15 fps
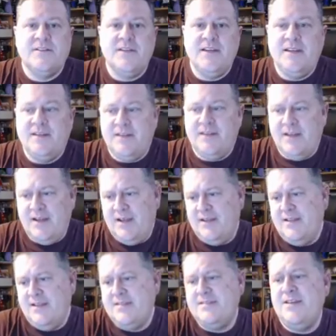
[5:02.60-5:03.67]
in, uh,
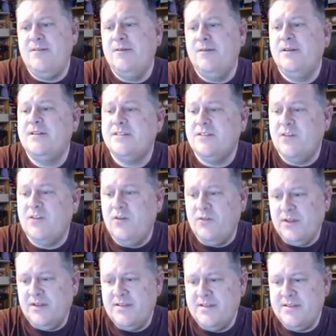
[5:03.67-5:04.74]
let's see, well, let's look over
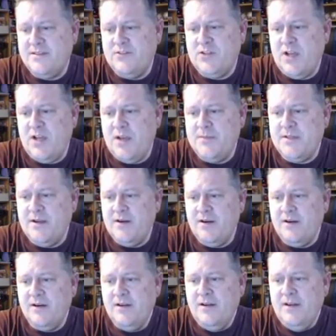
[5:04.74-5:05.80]
the list of jobs
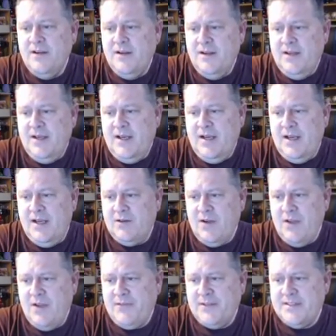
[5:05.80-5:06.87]
here. Uh,
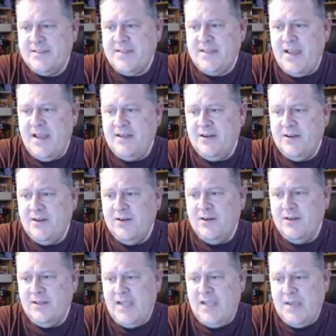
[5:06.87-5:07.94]
graphic
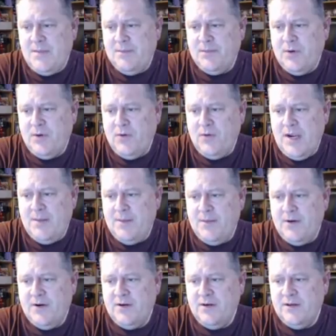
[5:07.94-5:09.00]
designer, gaming
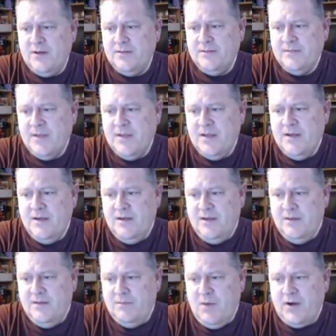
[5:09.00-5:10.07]
programmer,
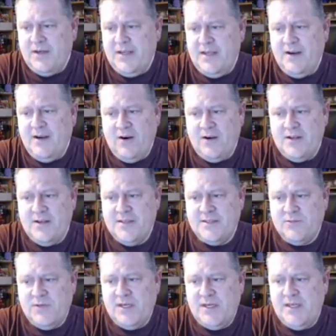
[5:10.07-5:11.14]
marketing artist,
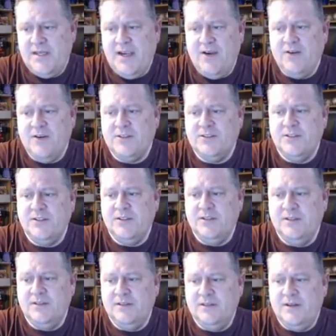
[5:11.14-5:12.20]
3D
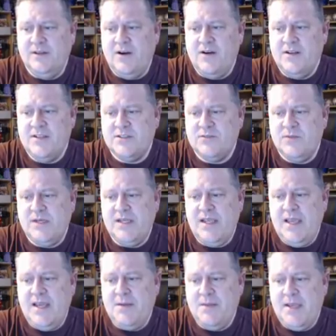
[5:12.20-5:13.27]
character artist, 3D
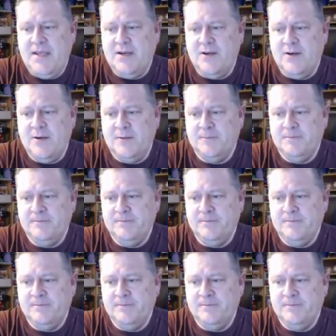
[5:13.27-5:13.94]
animator,